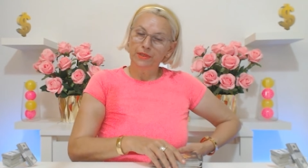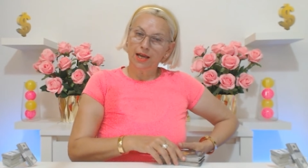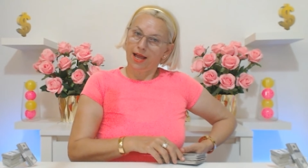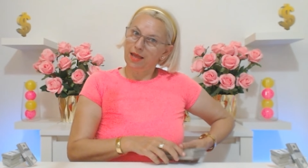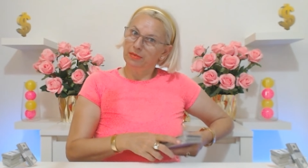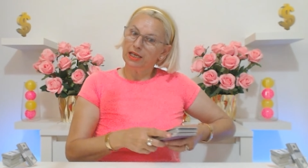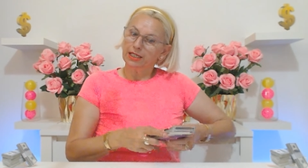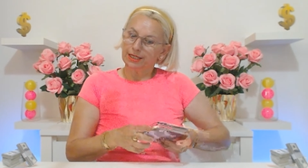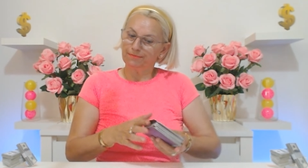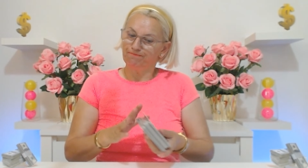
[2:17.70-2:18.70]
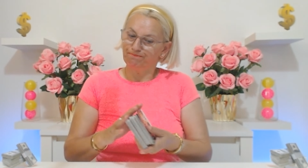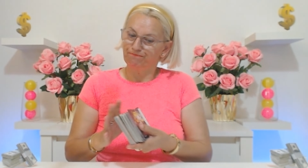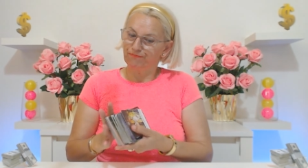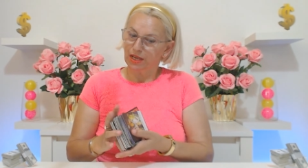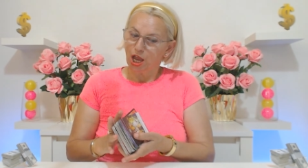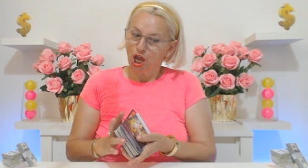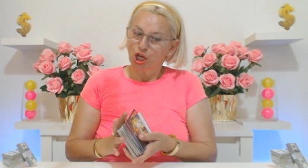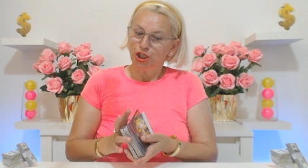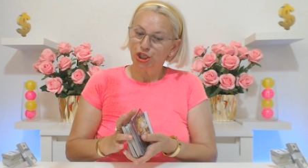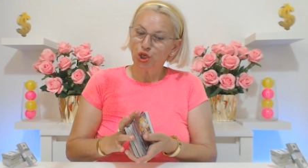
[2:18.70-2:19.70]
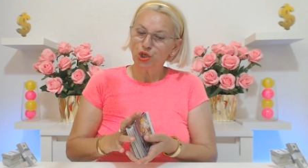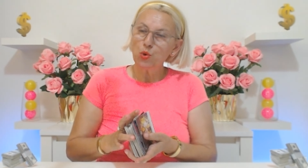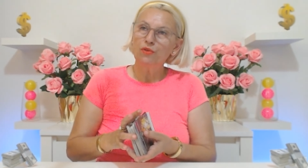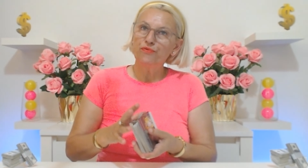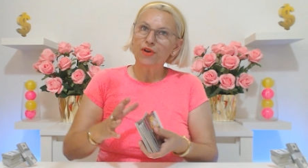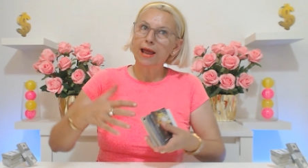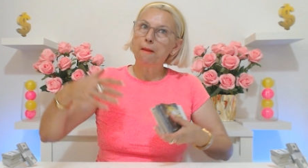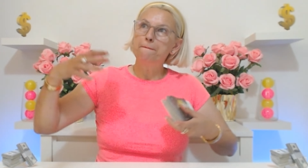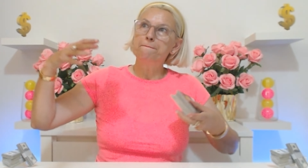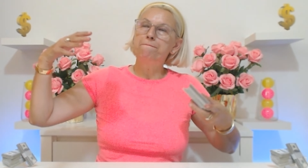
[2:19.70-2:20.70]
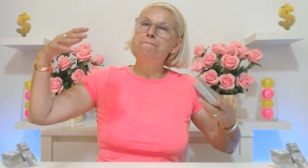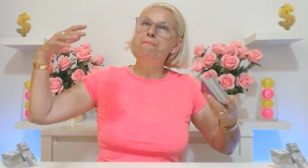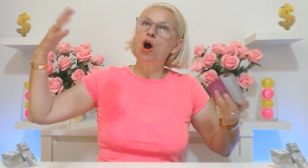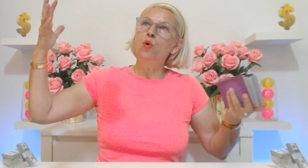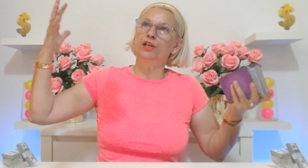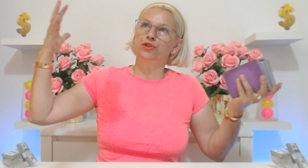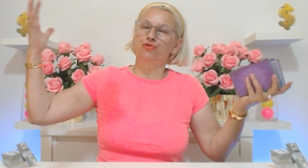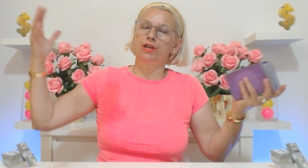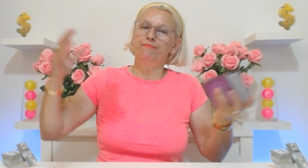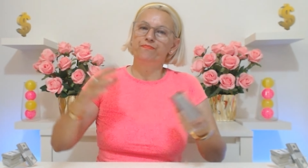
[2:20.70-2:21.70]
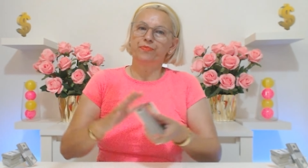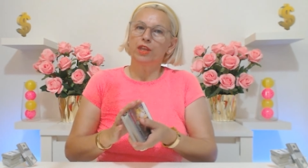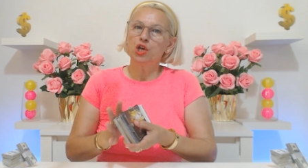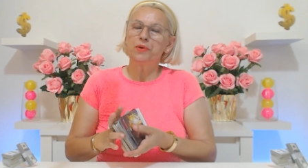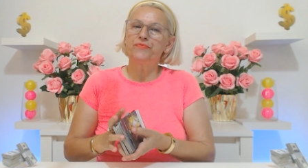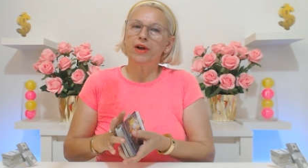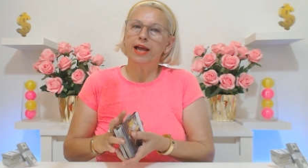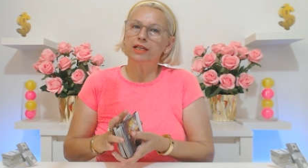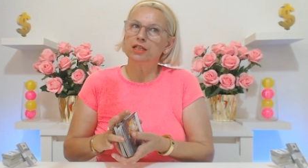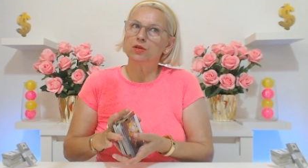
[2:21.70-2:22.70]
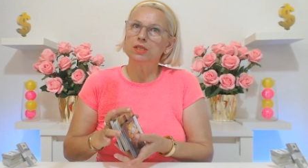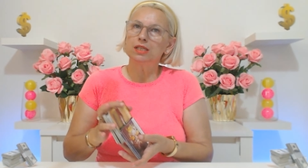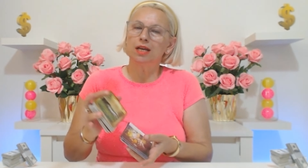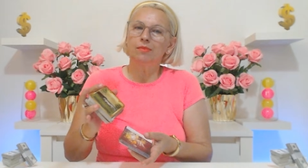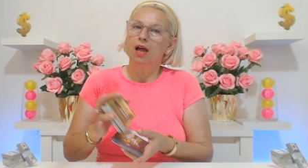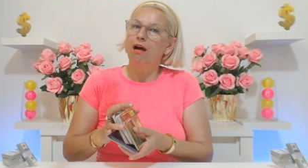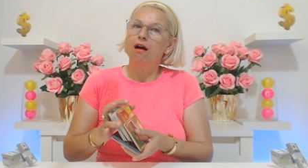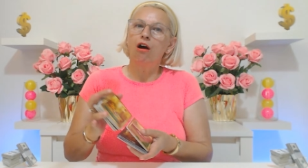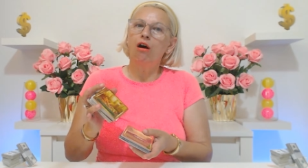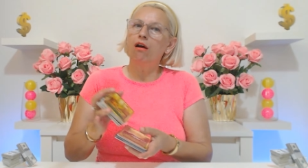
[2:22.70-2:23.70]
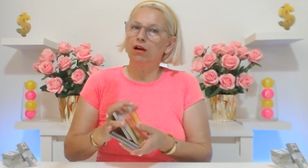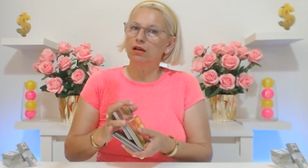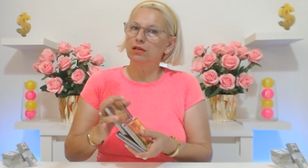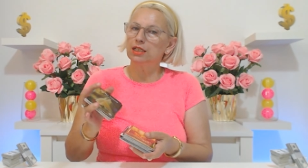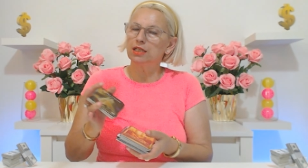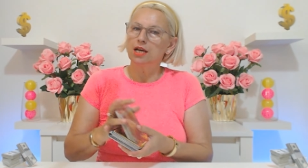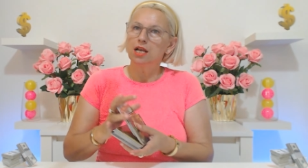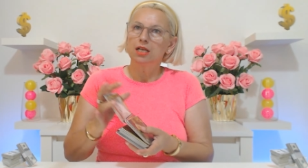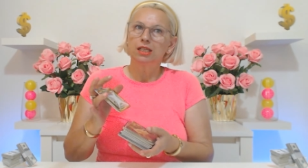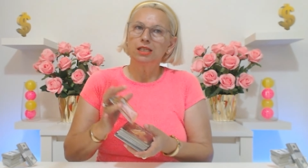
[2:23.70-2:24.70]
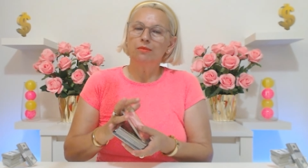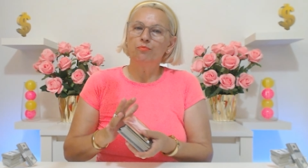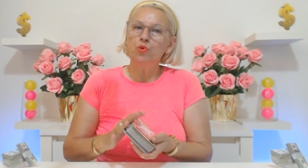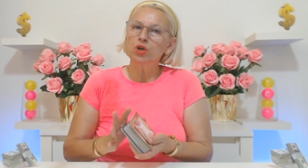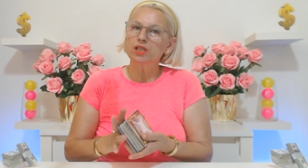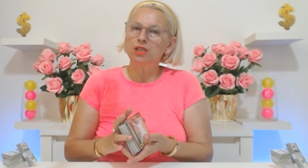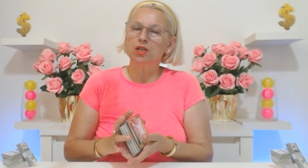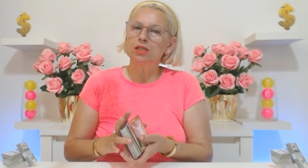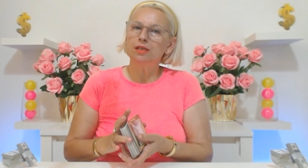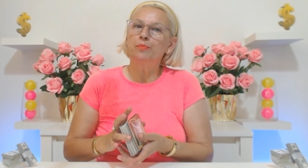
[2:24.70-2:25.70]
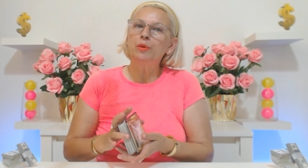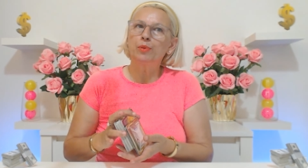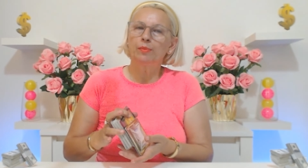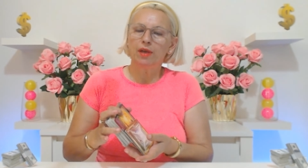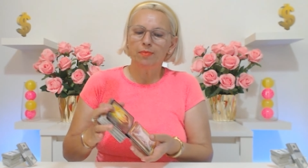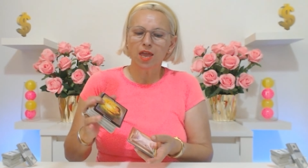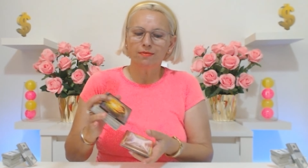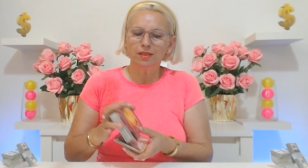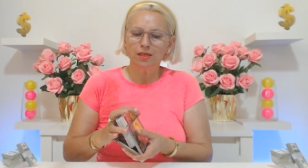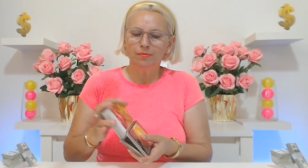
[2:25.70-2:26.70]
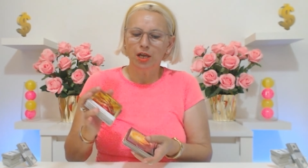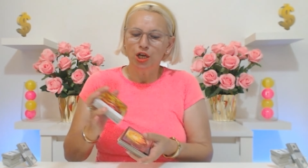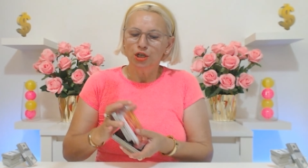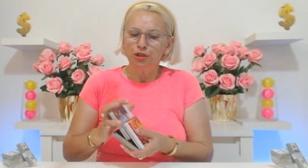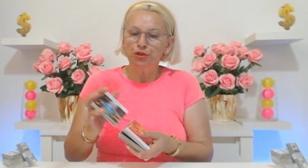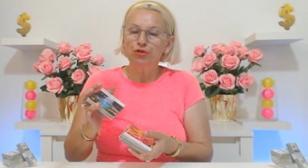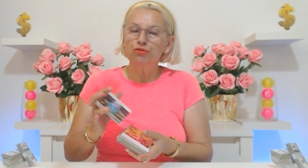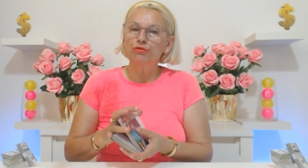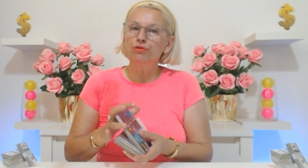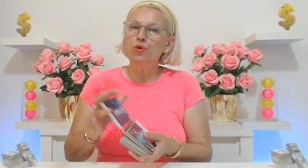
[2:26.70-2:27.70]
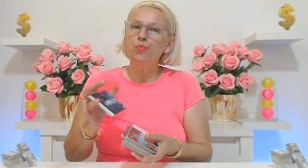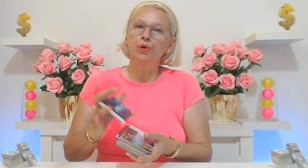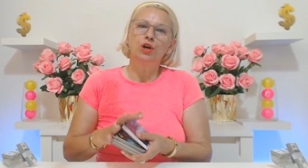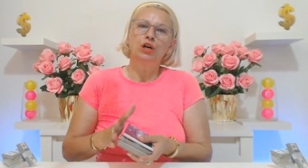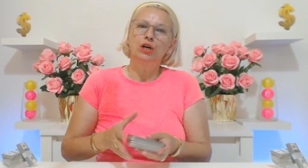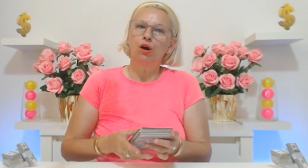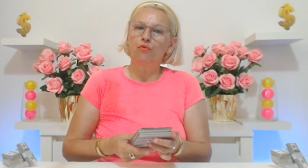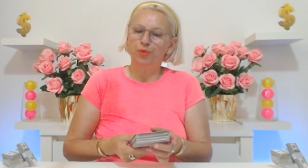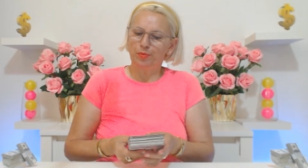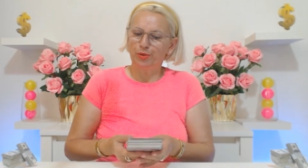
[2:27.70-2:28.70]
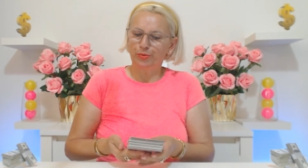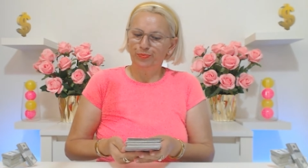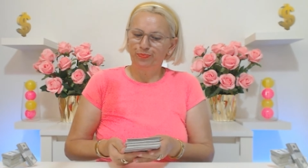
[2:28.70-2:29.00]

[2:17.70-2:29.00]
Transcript: I mean it. So you will find poetry. You will find, you know, some art, some books, you know, some people, maybe even some group of people